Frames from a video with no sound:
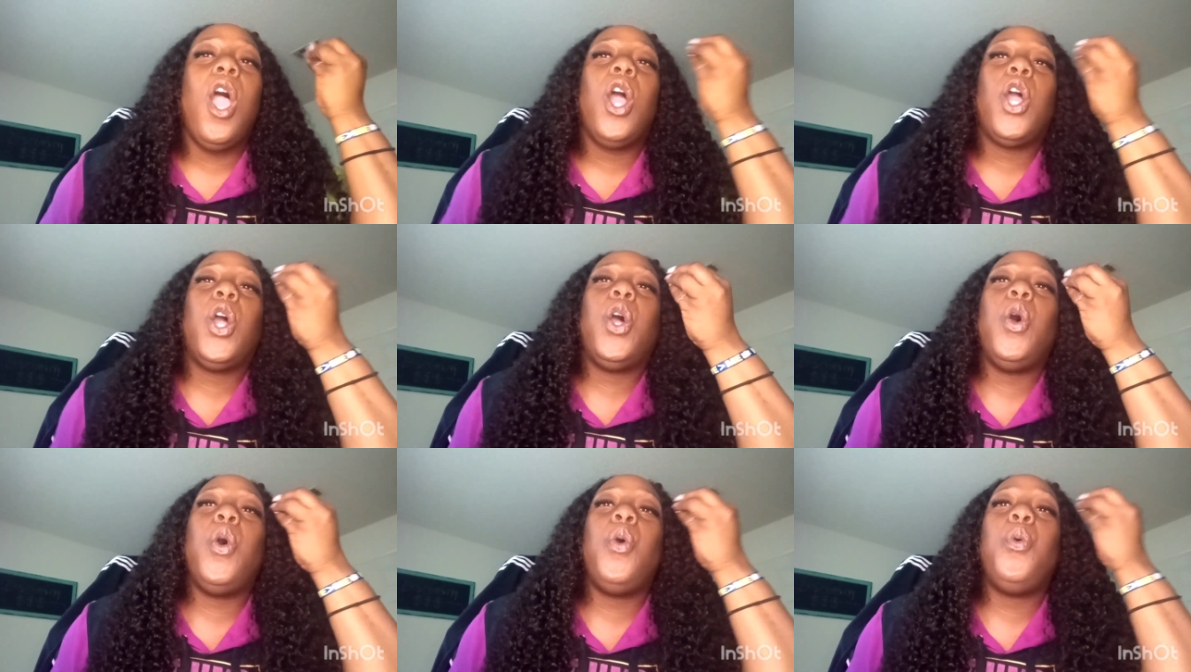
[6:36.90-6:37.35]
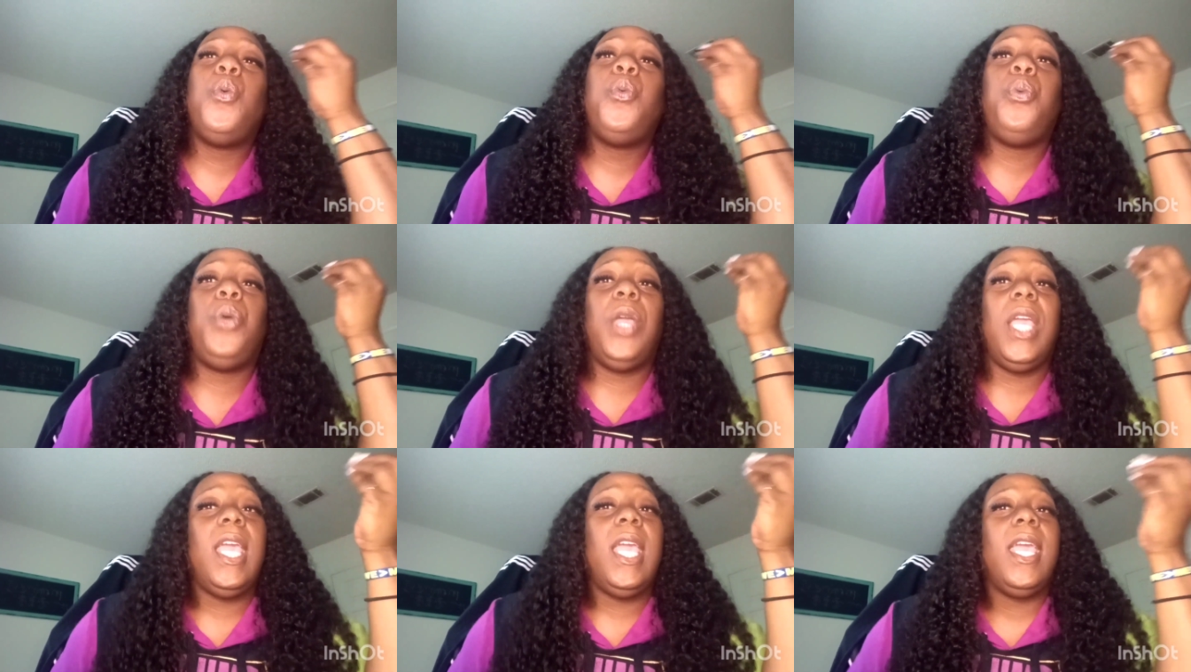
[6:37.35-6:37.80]

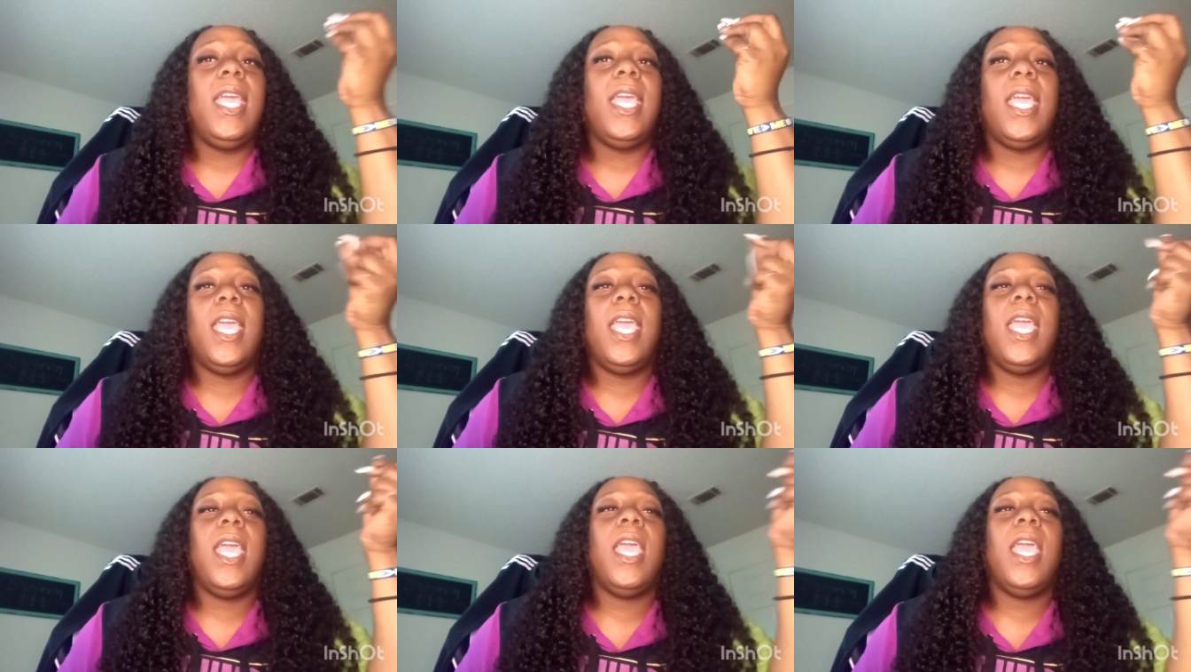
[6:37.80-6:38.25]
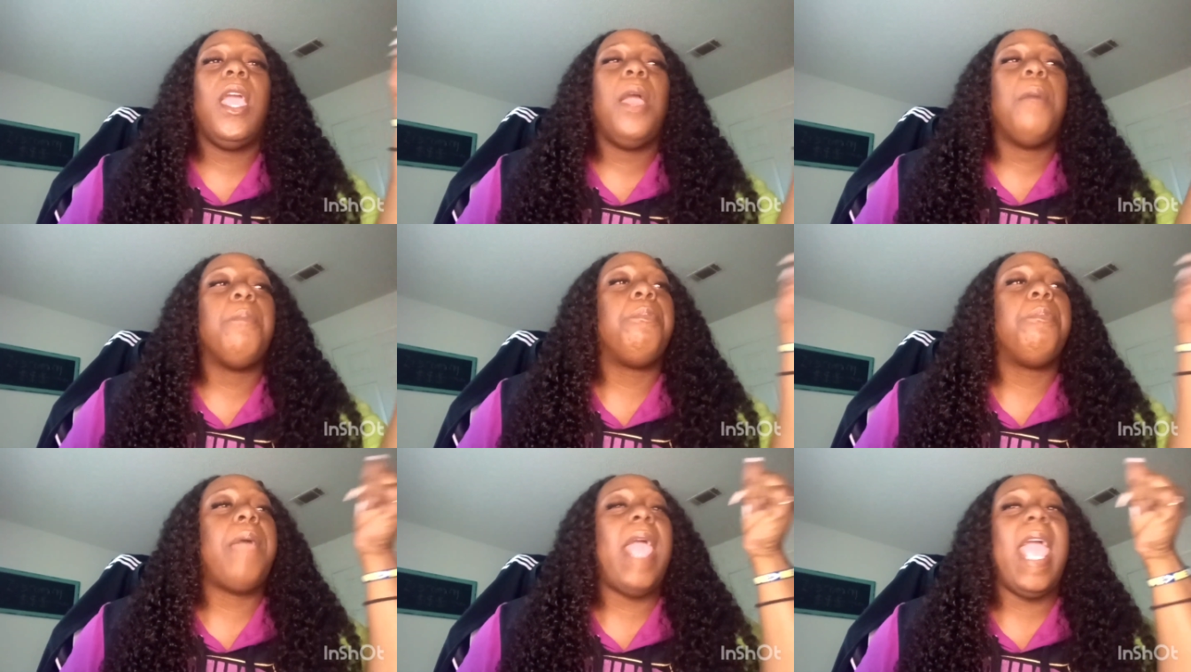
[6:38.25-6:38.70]
quick
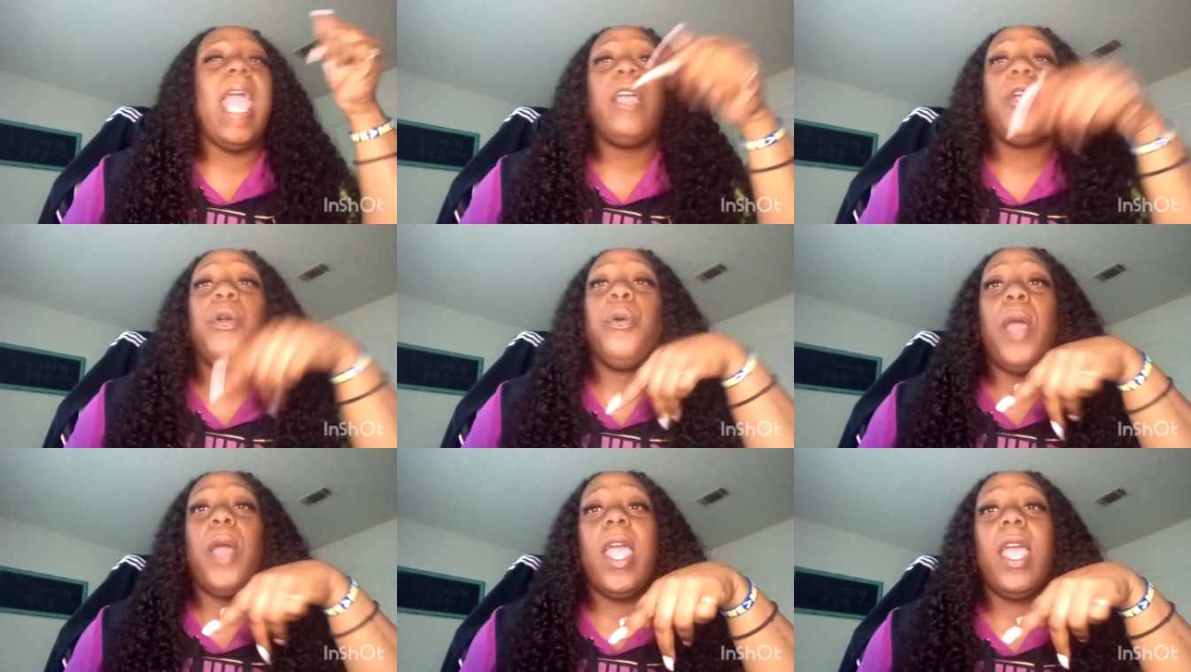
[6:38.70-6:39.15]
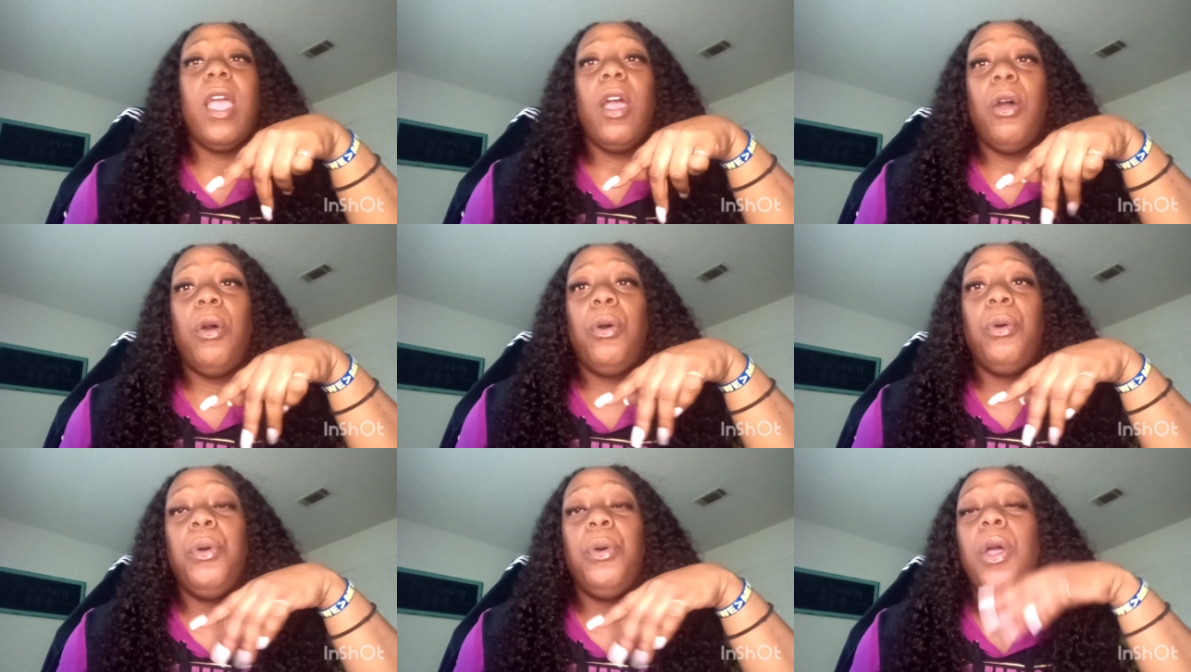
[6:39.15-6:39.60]

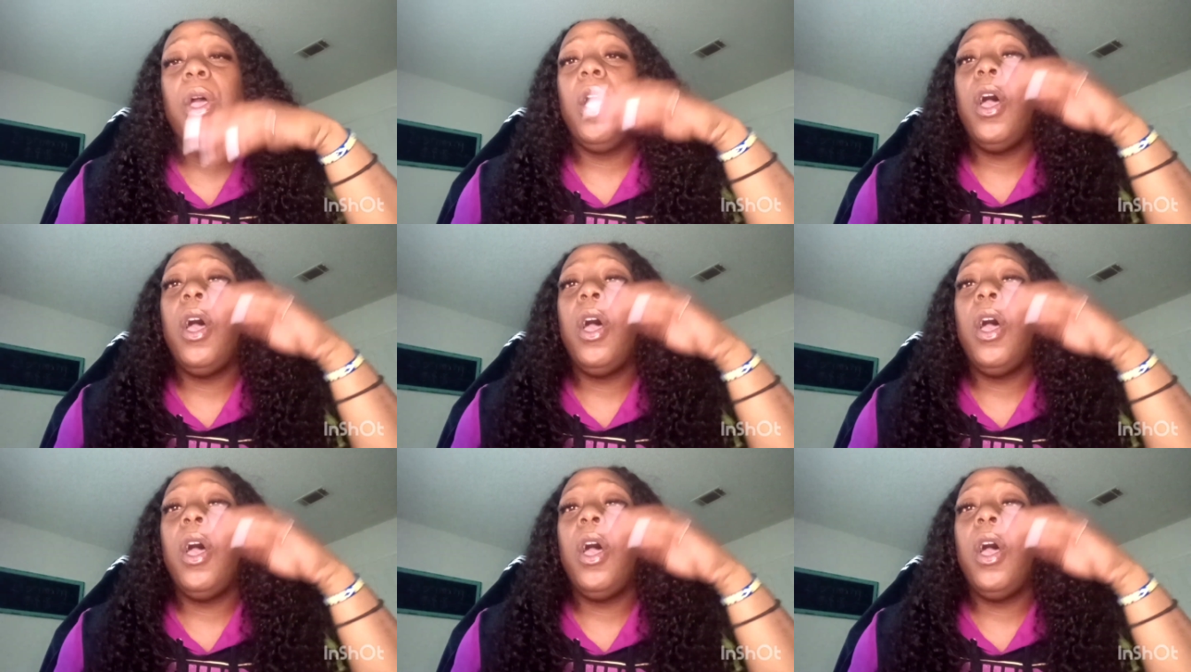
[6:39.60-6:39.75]
background